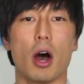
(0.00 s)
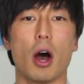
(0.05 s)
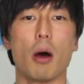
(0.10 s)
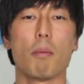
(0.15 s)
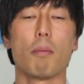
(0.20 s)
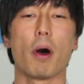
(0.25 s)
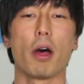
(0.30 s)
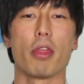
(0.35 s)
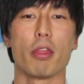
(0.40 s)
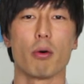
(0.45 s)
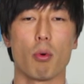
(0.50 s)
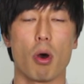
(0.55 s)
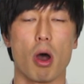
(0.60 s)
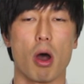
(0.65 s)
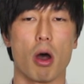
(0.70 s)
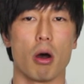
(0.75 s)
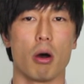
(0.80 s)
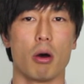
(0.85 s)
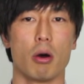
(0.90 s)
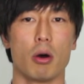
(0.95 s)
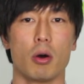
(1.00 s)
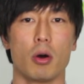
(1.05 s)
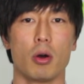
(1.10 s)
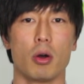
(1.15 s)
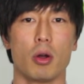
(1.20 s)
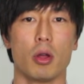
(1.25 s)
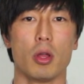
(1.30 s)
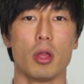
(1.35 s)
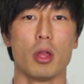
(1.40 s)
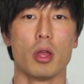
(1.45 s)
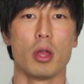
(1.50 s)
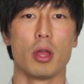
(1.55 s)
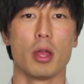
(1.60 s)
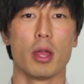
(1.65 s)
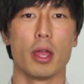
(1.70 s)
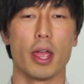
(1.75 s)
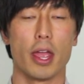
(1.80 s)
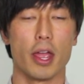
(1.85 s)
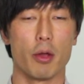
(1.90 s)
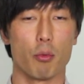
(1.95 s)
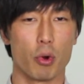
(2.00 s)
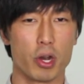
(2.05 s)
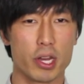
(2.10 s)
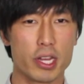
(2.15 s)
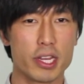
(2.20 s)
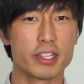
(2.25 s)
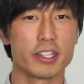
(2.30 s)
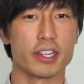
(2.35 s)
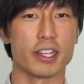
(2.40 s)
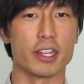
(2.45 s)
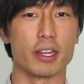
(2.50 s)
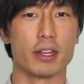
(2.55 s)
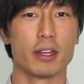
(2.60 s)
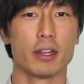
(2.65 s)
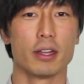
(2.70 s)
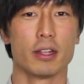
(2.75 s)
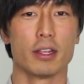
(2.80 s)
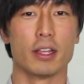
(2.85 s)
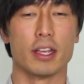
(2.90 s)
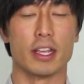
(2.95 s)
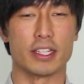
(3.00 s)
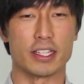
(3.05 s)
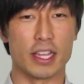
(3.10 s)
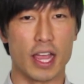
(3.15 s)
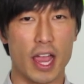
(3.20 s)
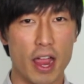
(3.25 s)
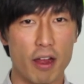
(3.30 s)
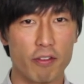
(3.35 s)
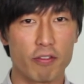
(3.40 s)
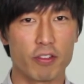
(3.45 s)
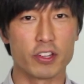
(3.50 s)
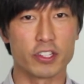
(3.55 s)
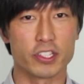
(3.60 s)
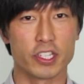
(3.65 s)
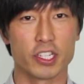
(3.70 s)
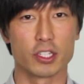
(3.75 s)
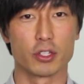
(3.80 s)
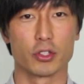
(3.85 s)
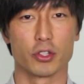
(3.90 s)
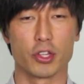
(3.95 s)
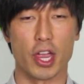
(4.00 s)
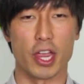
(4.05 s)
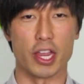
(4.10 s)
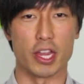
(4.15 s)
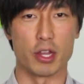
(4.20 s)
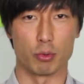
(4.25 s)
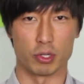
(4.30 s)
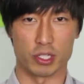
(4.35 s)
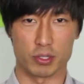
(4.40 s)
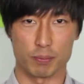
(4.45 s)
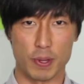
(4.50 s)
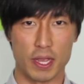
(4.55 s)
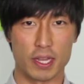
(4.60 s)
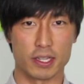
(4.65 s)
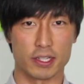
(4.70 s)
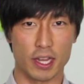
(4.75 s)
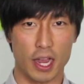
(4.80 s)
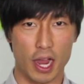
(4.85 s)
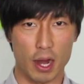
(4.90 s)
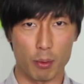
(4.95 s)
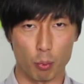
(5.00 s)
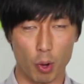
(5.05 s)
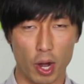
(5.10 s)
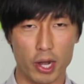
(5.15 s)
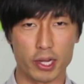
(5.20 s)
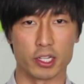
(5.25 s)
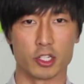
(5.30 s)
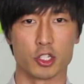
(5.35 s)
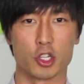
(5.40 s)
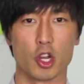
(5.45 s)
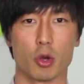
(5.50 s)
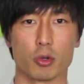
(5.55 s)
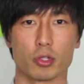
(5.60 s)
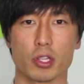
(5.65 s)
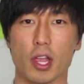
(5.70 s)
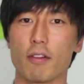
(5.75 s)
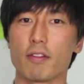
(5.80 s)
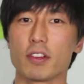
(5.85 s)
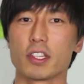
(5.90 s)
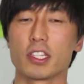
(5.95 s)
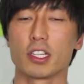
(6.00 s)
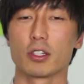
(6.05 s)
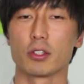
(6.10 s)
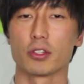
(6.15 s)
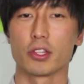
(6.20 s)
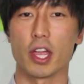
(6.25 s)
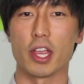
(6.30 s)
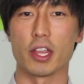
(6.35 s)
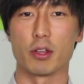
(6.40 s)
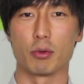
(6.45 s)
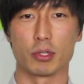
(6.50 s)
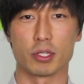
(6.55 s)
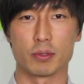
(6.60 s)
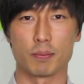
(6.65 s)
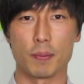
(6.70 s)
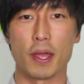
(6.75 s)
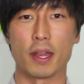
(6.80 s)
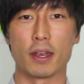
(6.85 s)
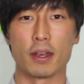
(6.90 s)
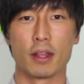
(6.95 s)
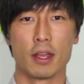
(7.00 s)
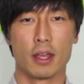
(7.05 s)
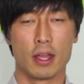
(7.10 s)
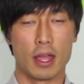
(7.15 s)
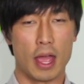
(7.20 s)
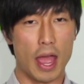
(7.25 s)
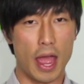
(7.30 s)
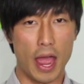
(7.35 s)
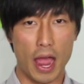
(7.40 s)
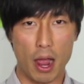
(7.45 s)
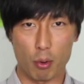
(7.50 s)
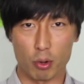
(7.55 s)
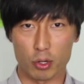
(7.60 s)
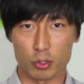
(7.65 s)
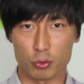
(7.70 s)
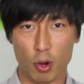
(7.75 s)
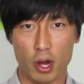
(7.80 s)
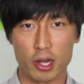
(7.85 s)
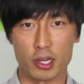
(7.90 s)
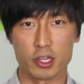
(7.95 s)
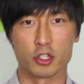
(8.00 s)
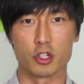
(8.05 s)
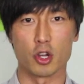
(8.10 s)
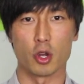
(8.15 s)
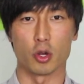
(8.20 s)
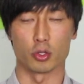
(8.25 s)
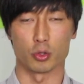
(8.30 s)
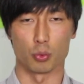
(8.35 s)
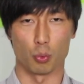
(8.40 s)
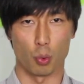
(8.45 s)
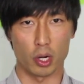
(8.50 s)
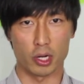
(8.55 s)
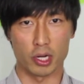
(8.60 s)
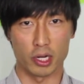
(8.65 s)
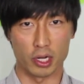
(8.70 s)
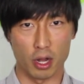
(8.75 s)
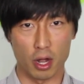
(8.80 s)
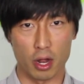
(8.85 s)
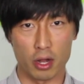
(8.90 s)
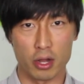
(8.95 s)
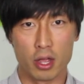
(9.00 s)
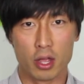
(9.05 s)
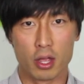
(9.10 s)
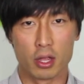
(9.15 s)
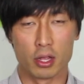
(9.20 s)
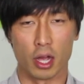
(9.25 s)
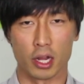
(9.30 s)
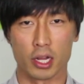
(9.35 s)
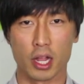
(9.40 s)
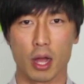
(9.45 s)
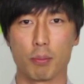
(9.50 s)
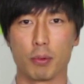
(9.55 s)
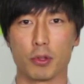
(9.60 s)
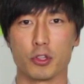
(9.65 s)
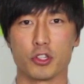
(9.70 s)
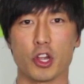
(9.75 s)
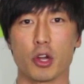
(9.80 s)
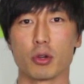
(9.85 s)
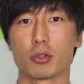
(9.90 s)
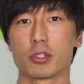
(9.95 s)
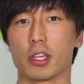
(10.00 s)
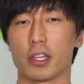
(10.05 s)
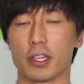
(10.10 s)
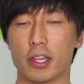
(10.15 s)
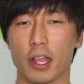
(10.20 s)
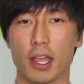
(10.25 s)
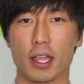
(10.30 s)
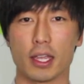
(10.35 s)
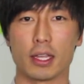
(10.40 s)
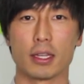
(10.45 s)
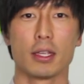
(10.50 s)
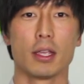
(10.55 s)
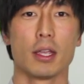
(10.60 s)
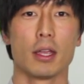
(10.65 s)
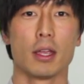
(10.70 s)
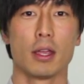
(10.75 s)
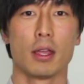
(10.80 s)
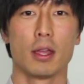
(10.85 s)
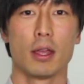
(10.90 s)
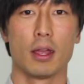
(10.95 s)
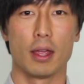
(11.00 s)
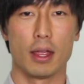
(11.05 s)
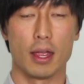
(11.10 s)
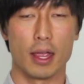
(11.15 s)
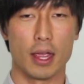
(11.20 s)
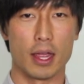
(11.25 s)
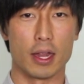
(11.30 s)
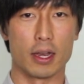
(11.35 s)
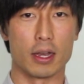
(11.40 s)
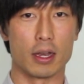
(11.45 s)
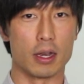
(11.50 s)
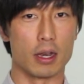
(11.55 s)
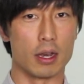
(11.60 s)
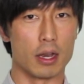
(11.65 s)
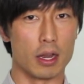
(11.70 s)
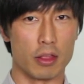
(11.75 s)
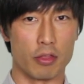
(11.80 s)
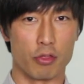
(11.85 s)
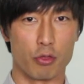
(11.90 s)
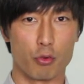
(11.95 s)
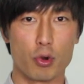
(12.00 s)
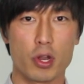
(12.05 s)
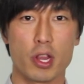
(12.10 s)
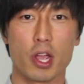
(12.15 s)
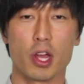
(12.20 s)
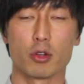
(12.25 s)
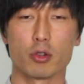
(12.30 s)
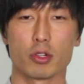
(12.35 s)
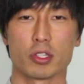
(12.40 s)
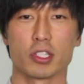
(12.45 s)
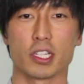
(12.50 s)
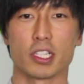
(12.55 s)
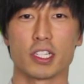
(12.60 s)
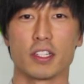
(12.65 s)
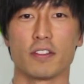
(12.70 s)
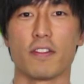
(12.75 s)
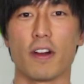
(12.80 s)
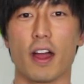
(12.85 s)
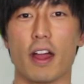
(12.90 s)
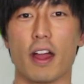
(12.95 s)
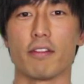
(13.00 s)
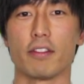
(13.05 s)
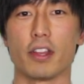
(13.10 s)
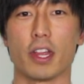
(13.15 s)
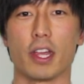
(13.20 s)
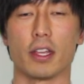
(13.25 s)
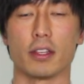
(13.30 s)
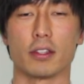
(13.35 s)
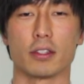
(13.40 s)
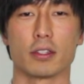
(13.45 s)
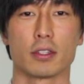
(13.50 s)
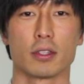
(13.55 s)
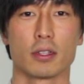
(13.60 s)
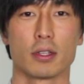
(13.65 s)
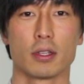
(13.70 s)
up on the wall. And what he did is every single day he would spend time writing jokes. Every single day he would spend hours writing jokes, working on a couple jokes a day. And in 365 days,